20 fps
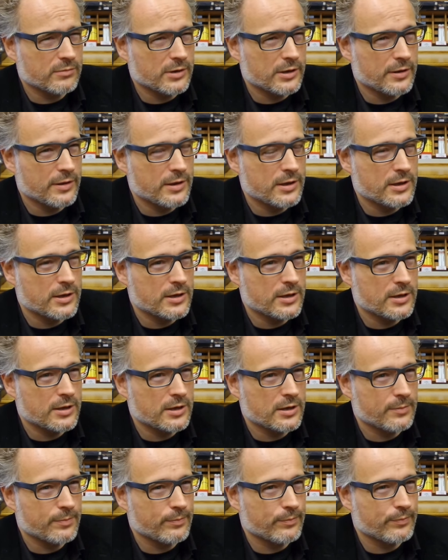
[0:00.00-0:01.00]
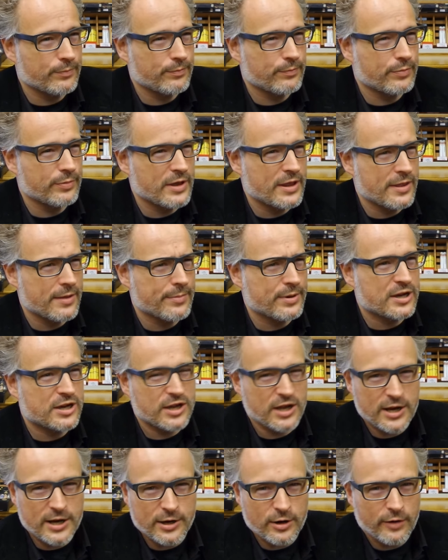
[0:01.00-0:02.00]
in the
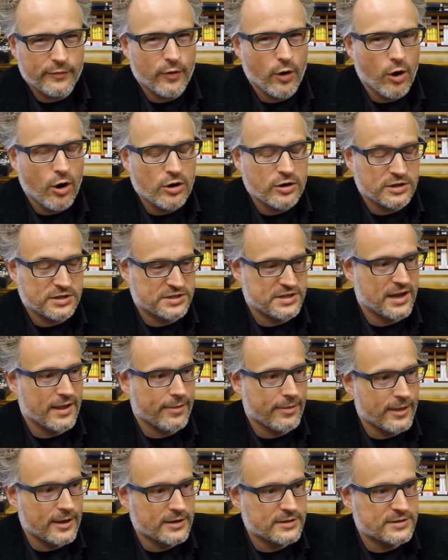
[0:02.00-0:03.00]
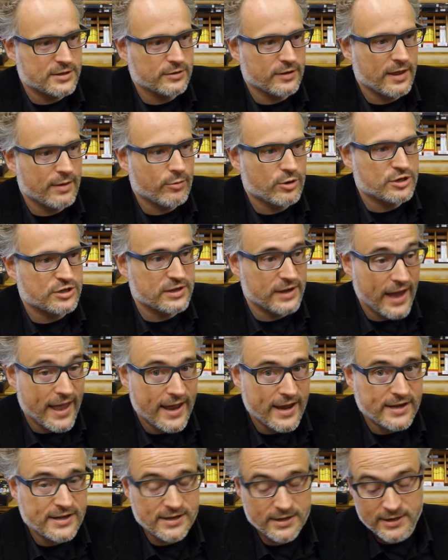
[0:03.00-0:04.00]
beginning of August, I think, so that was
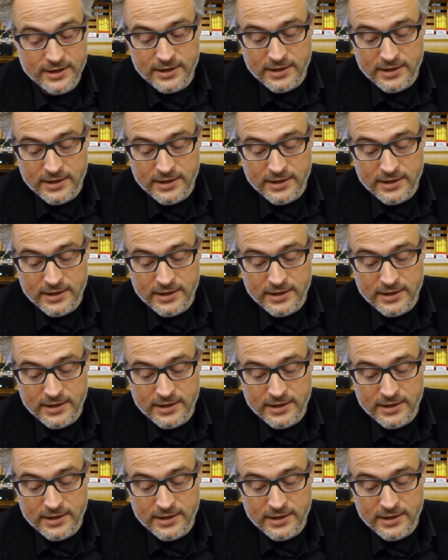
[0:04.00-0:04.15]
late.